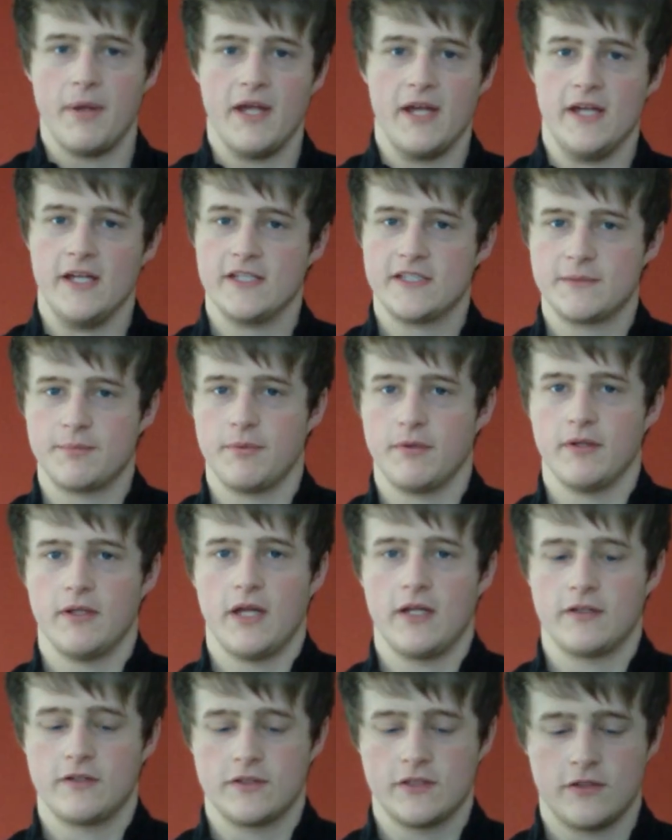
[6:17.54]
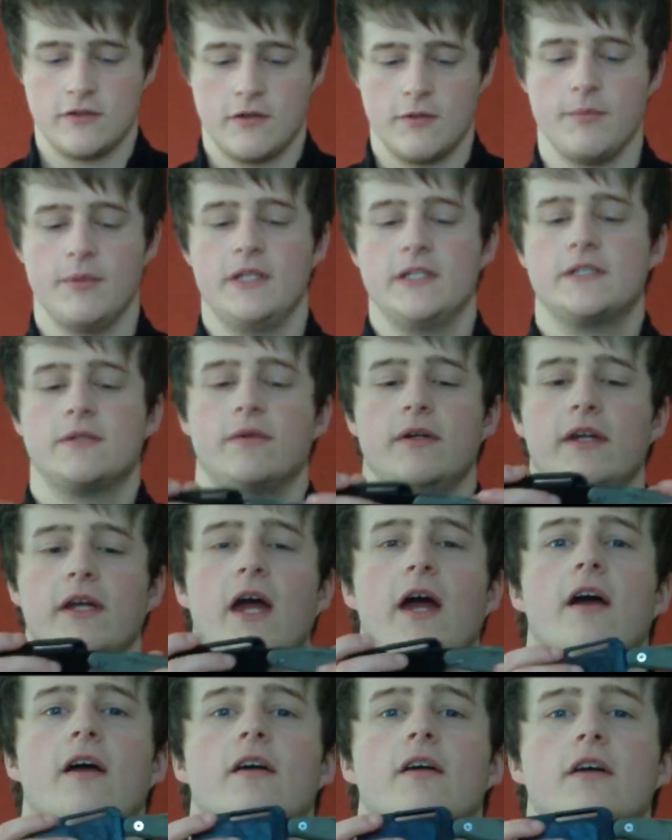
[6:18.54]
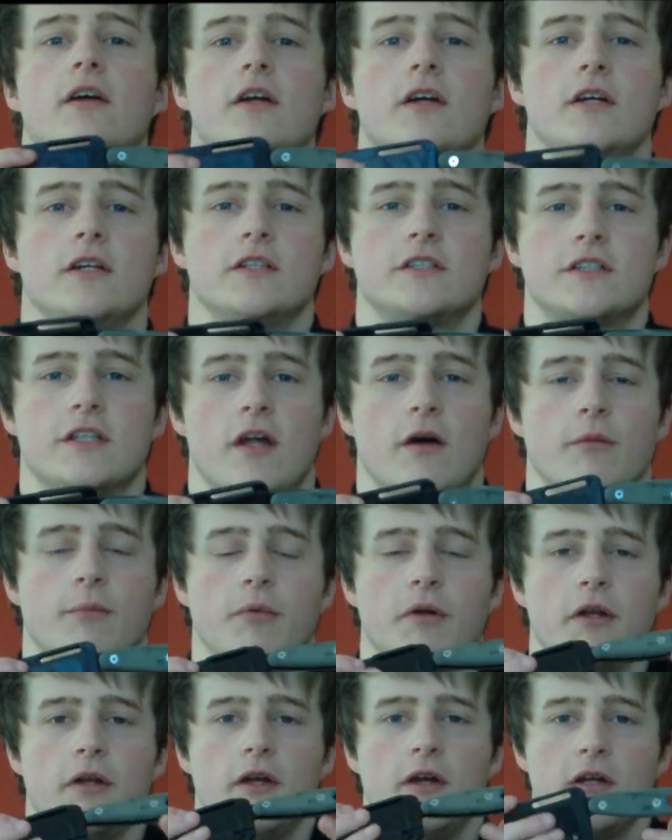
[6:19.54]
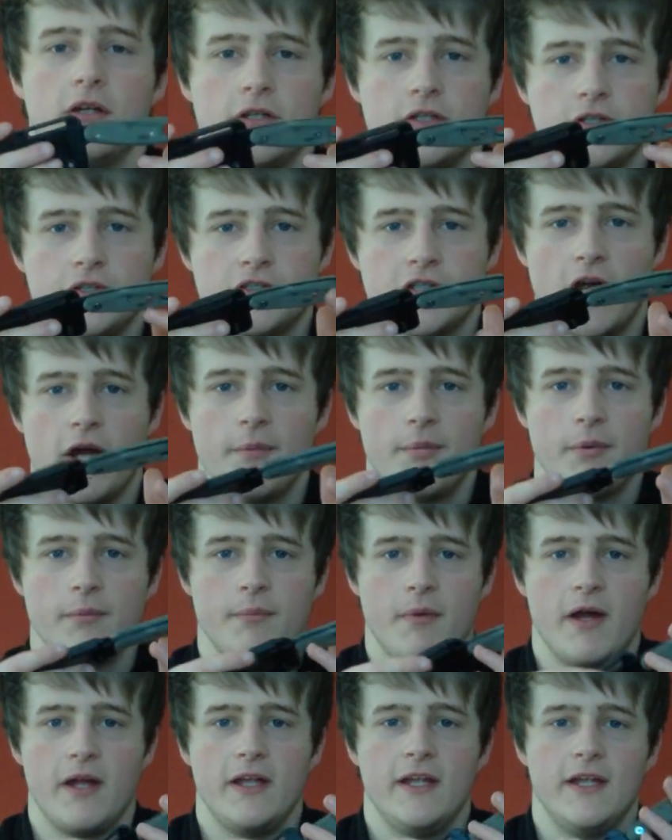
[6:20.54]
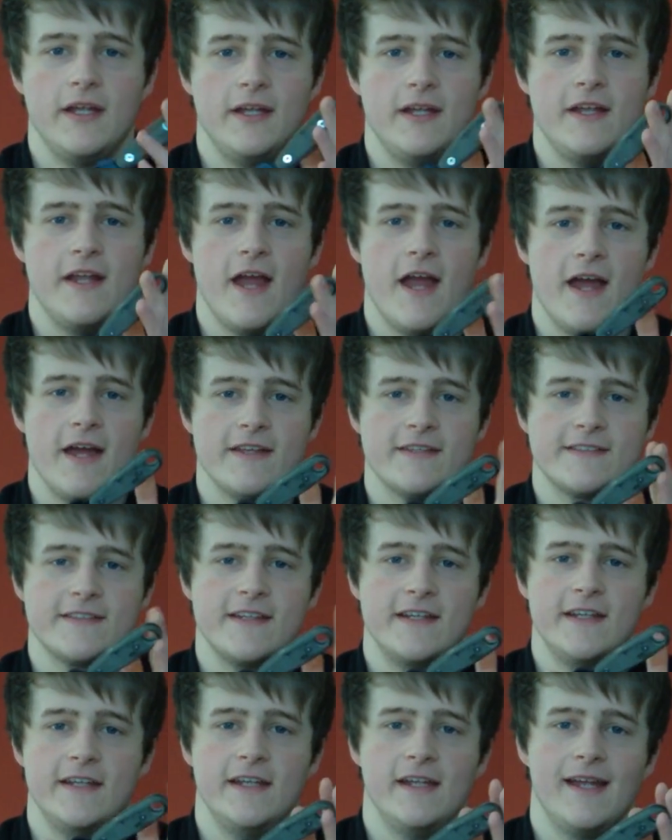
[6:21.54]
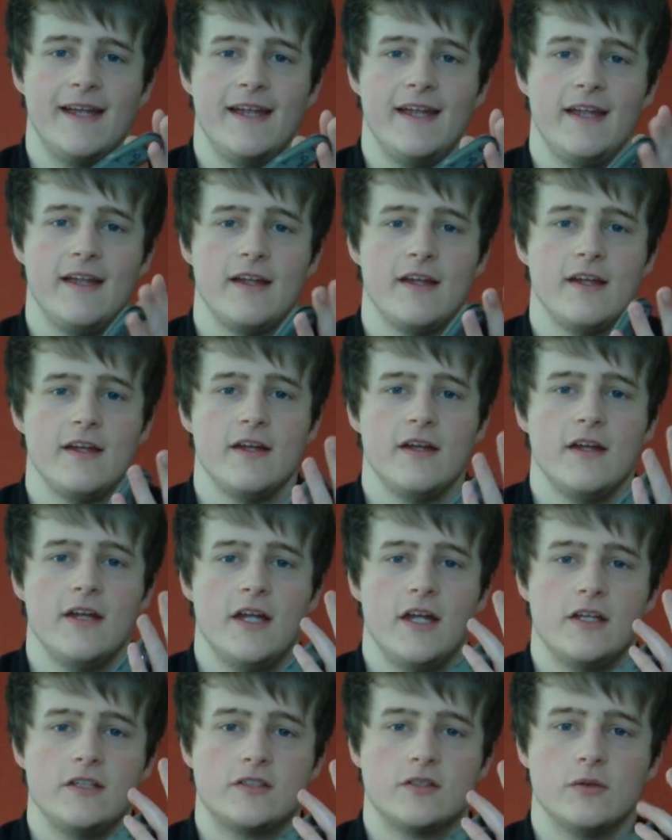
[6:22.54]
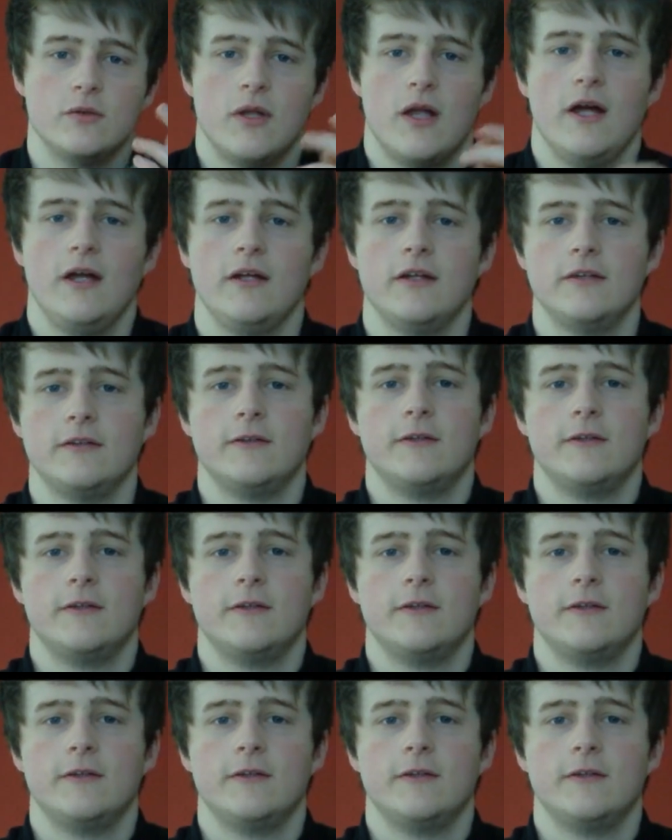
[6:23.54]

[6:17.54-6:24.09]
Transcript: paste, but that doesn't come into it yet. So now I'm going to sharpen my ESEE Izula.